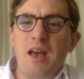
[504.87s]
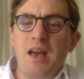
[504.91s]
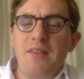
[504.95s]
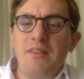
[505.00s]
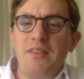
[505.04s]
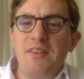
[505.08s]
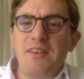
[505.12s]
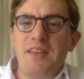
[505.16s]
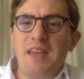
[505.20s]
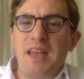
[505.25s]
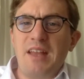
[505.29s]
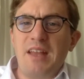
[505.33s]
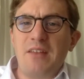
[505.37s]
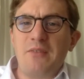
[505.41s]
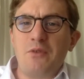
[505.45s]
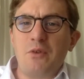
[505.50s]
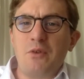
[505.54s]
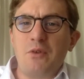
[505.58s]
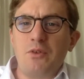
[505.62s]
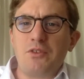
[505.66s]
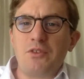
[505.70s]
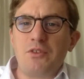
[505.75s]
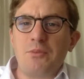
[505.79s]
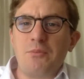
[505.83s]
the date
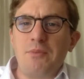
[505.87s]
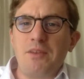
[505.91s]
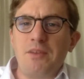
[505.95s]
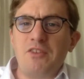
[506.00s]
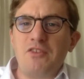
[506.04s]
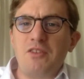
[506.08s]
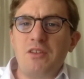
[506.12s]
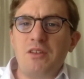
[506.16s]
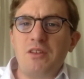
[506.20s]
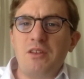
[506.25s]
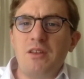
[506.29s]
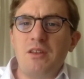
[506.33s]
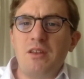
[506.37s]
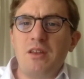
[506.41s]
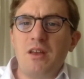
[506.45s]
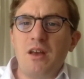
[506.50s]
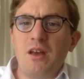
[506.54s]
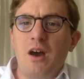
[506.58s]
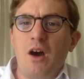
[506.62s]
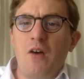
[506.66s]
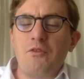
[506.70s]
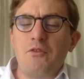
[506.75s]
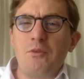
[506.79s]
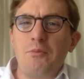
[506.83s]
for submission
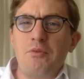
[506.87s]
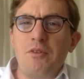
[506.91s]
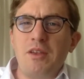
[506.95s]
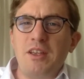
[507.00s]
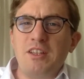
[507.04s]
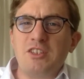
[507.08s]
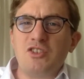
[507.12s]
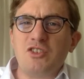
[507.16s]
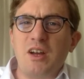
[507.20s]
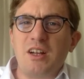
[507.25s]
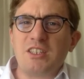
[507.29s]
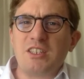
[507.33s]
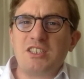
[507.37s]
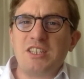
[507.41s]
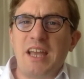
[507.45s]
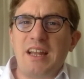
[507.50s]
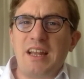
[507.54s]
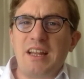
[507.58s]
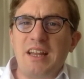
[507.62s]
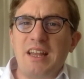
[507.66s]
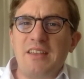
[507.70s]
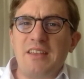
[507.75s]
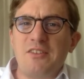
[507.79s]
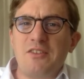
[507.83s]
of the pre-trial
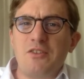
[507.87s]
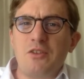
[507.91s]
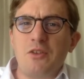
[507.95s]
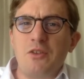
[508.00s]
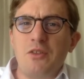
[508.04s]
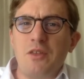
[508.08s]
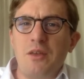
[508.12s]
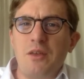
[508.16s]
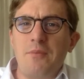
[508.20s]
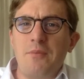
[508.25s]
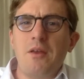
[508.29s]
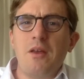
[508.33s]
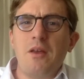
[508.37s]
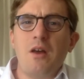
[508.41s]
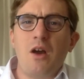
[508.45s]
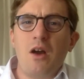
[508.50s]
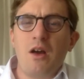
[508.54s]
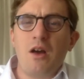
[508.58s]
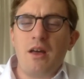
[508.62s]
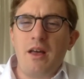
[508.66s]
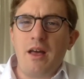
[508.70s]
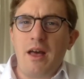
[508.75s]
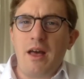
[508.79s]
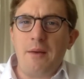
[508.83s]
checklist. So
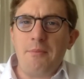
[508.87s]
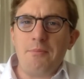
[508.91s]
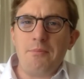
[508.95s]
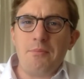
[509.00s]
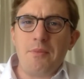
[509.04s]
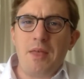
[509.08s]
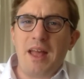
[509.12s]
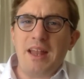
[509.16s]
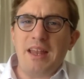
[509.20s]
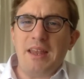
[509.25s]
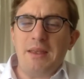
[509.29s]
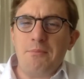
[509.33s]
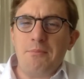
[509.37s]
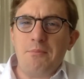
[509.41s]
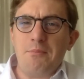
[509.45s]
any